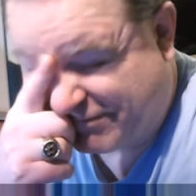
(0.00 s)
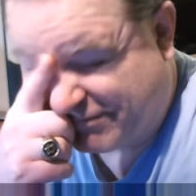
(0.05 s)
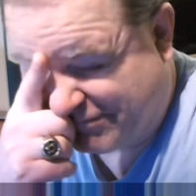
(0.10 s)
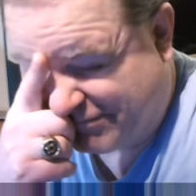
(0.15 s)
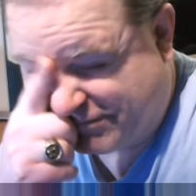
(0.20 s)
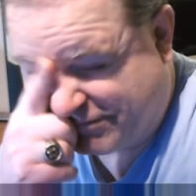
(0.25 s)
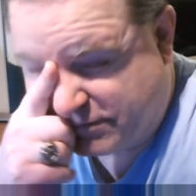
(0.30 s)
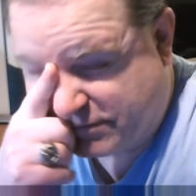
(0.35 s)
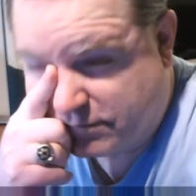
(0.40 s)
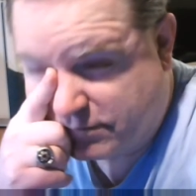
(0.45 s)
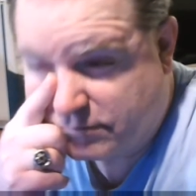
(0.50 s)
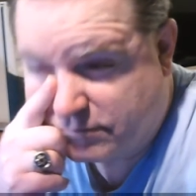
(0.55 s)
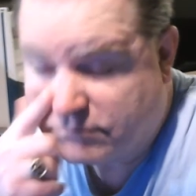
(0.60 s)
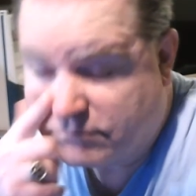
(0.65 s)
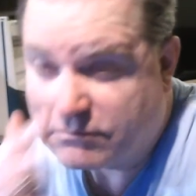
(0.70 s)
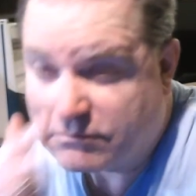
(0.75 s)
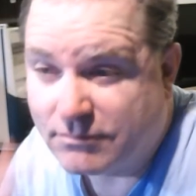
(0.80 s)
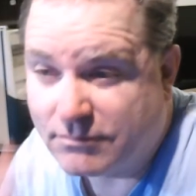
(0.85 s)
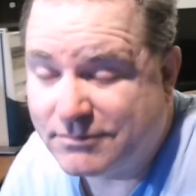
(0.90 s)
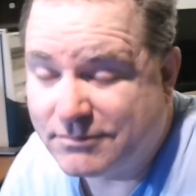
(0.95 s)

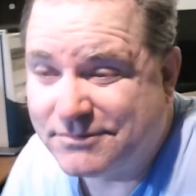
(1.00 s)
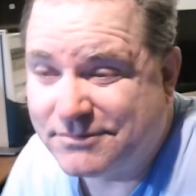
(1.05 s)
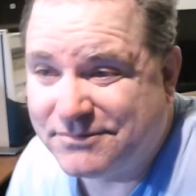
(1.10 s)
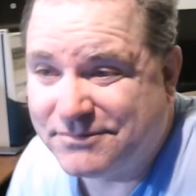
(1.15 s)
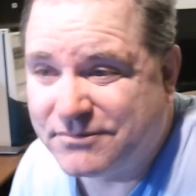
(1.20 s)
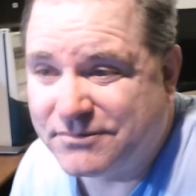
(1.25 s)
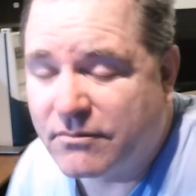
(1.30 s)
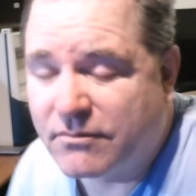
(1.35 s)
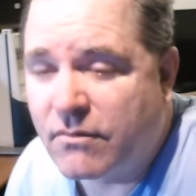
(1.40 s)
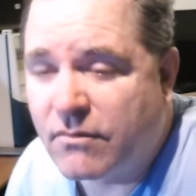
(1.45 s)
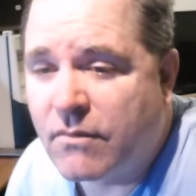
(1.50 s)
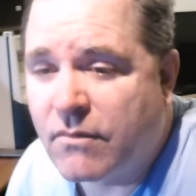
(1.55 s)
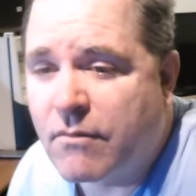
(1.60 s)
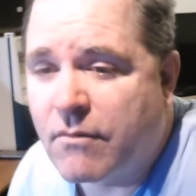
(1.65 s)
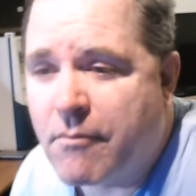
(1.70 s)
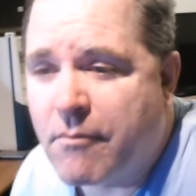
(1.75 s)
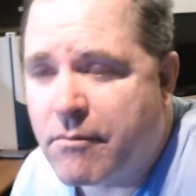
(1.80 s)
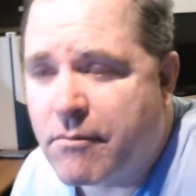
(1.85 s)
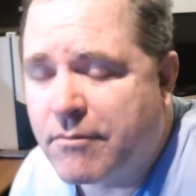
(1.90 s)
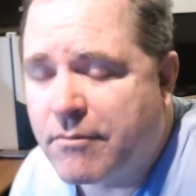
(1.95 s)

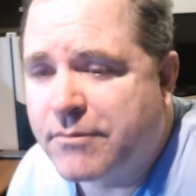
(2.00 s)
No one is speaking in this clip.